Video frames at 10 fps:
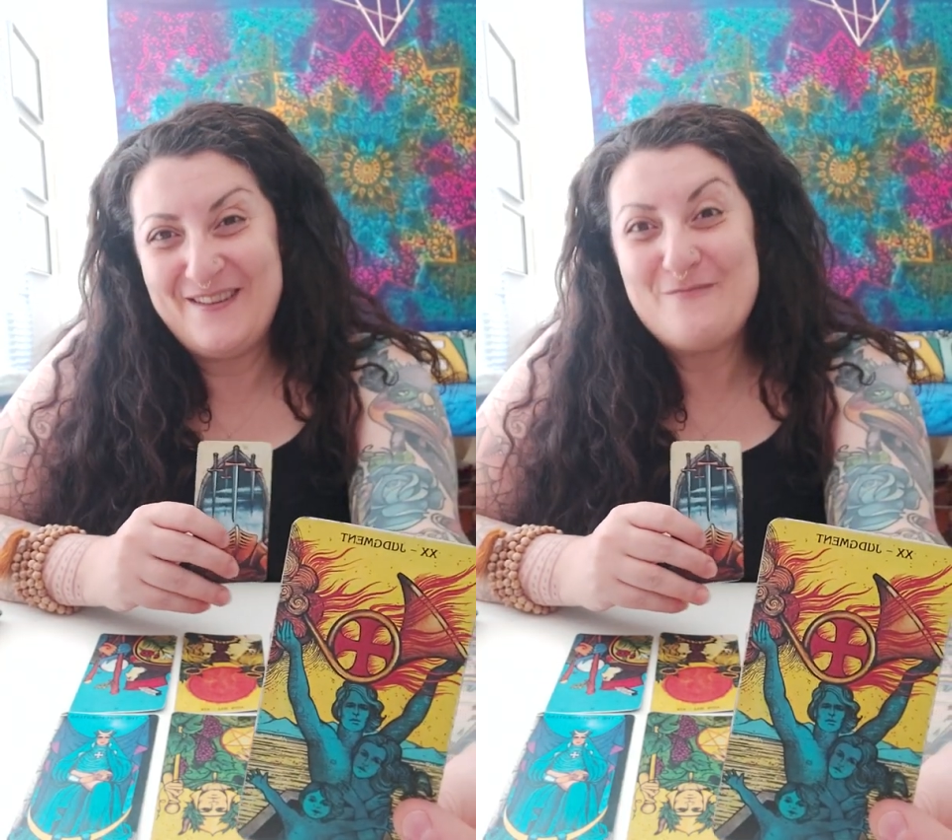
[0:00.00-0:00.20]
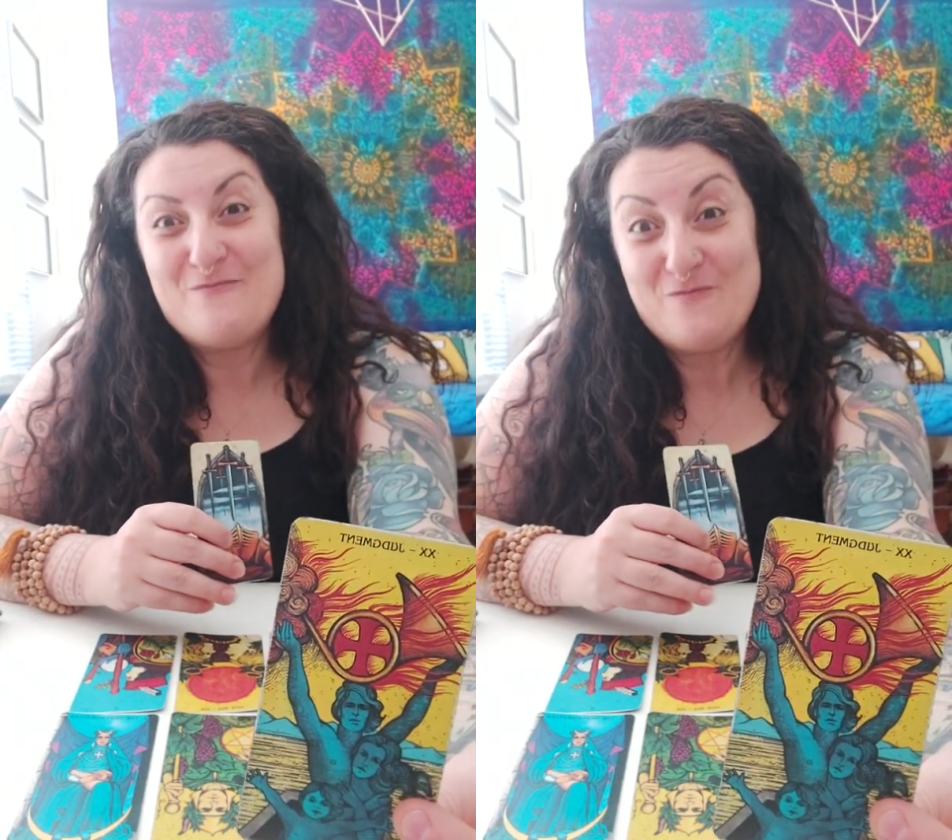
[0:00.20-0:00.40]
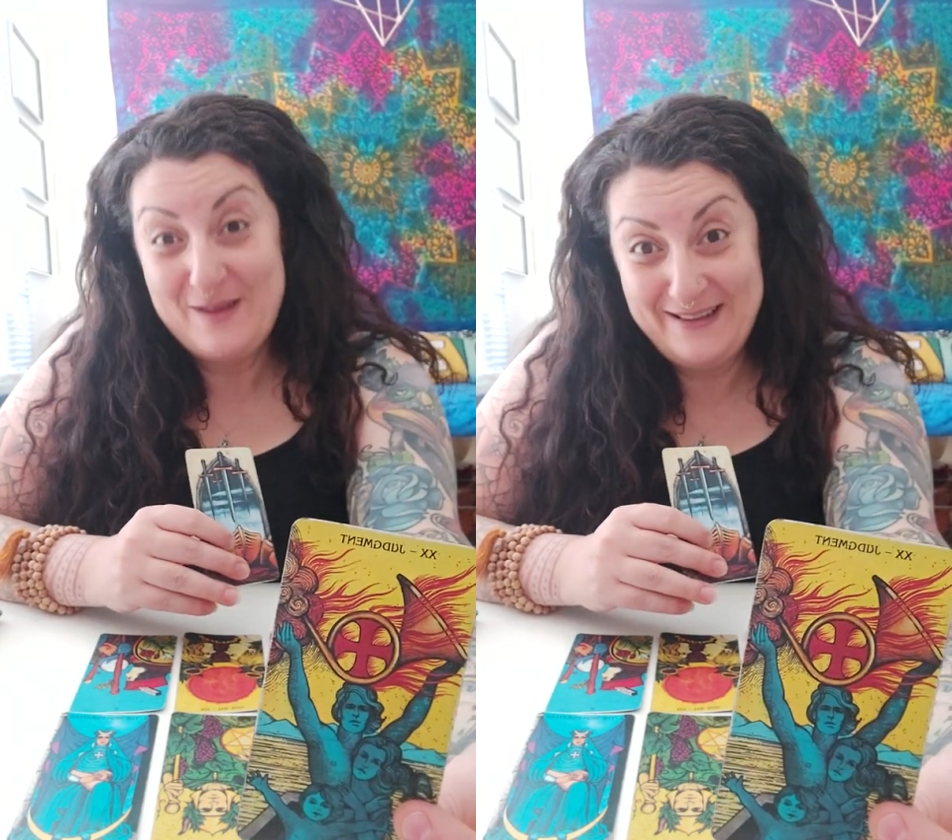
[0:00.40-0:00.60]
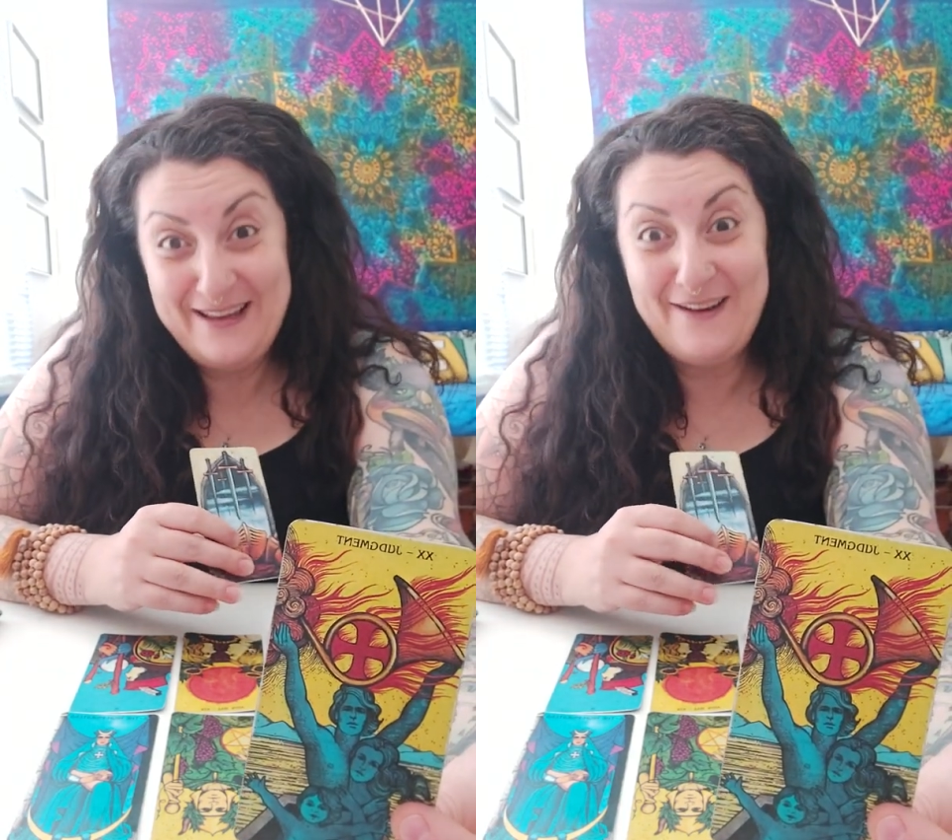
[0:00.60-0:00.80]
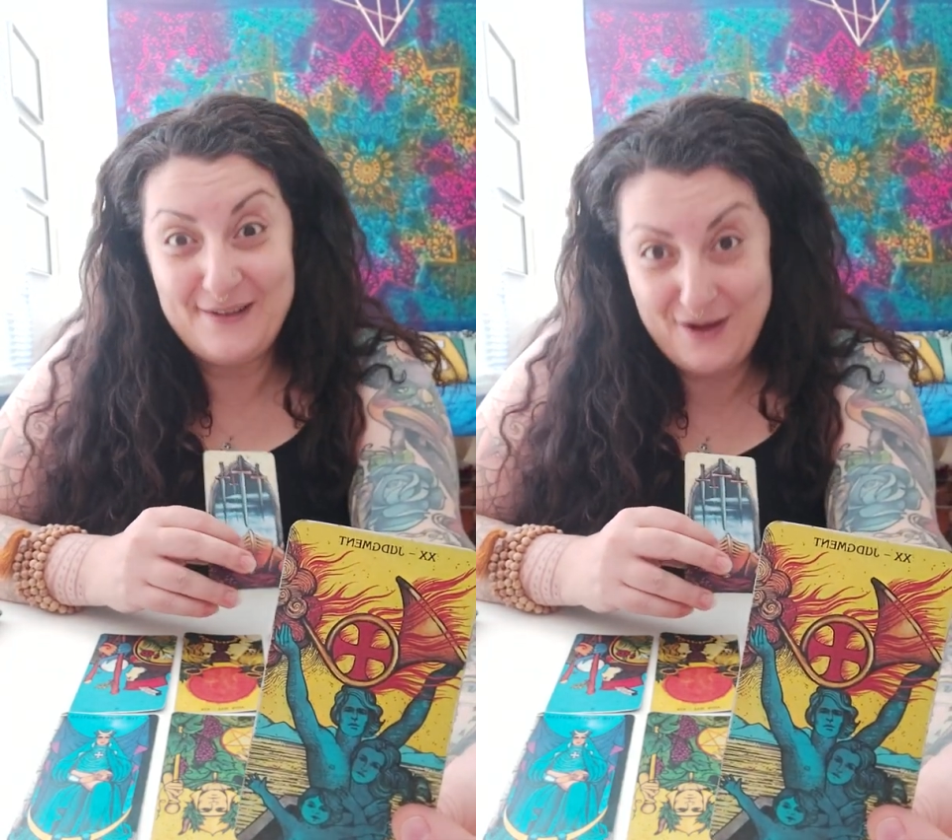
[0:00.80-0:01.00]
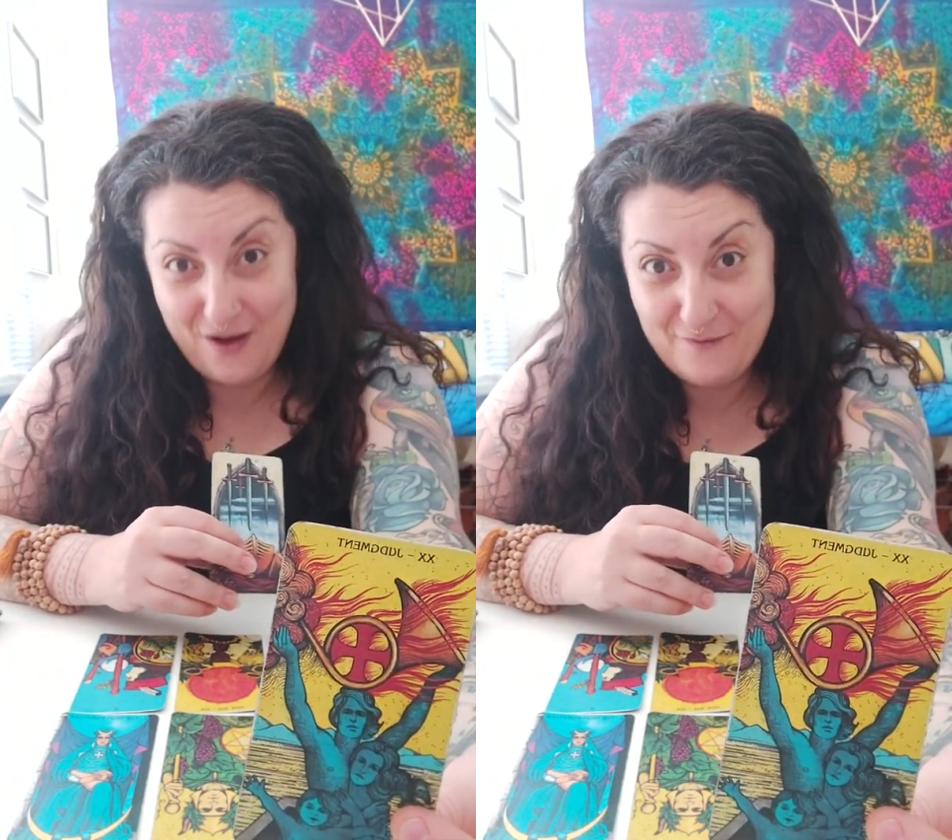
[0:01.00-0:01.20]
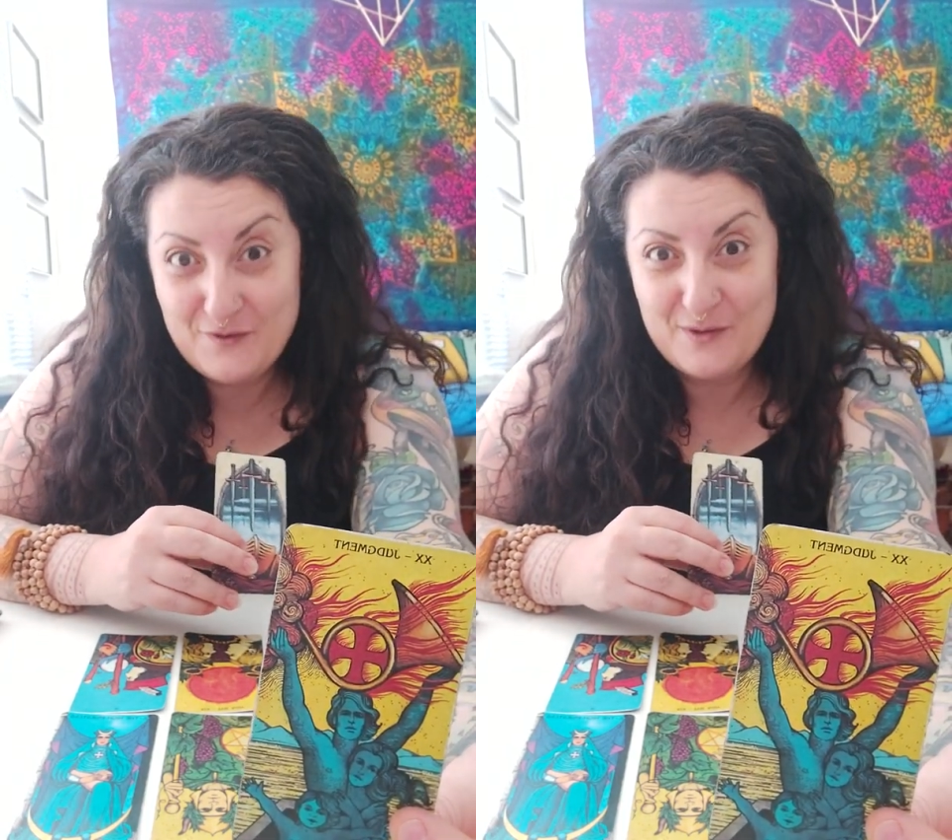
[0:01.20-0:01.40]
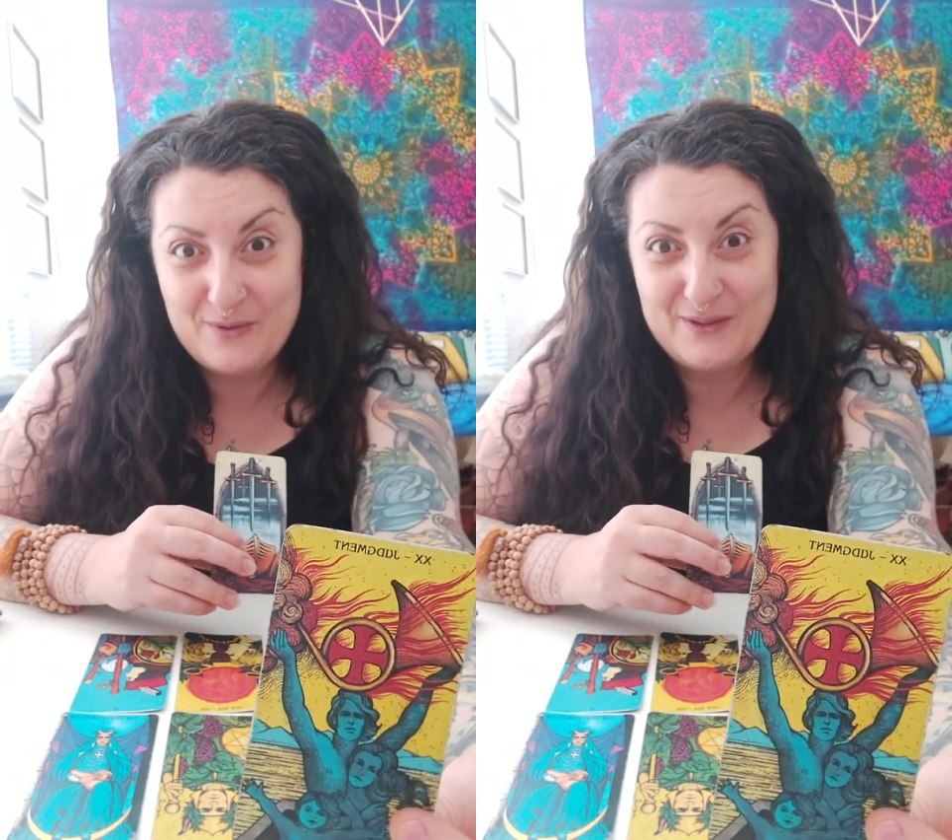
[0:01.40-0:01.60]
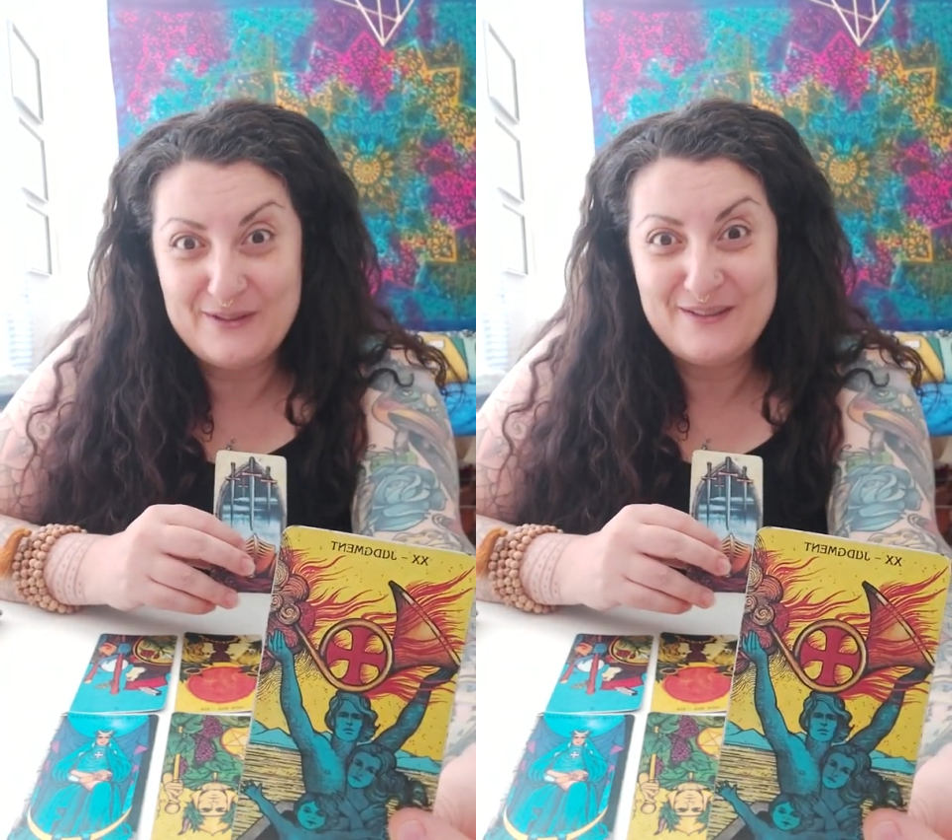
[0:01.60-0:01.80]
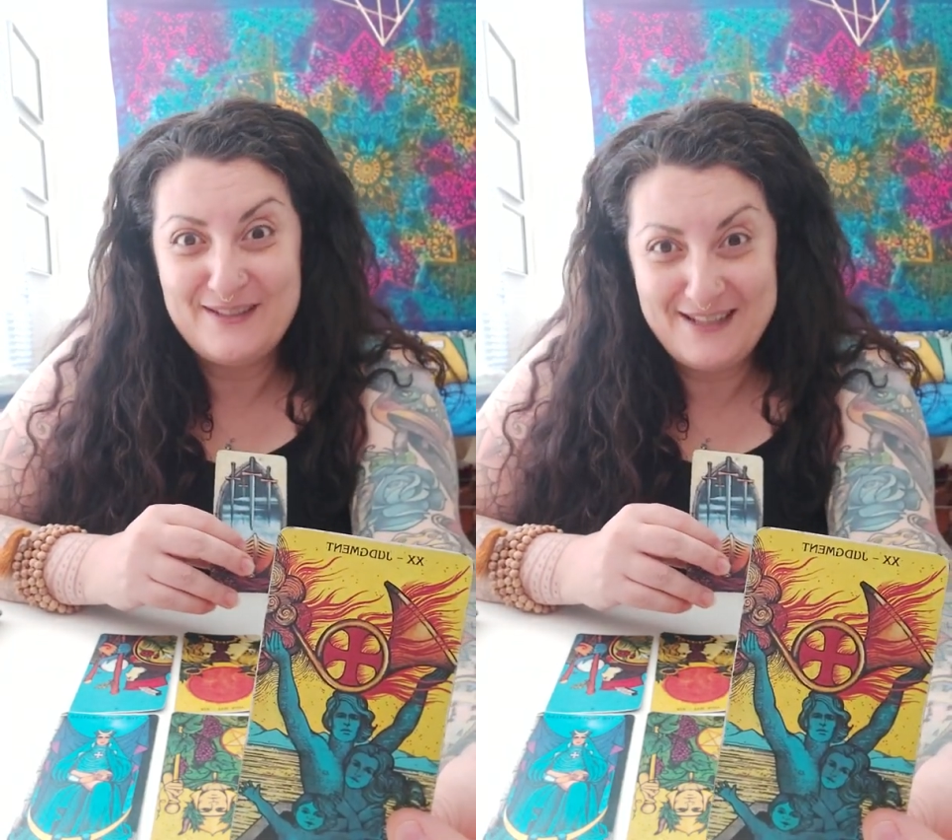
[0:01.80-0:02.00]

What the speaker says: really uncomfortable